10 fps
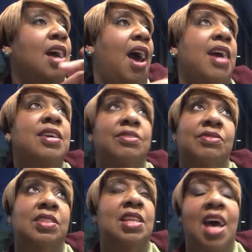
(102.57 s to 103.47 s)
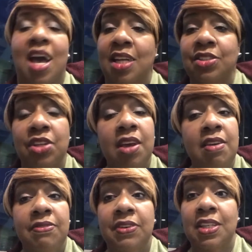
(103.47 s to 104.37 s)
I have not
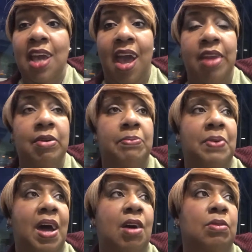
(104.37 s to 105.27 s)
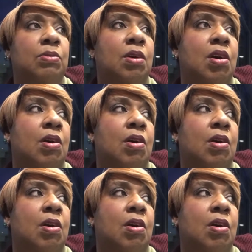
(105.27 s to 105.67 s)
forgot about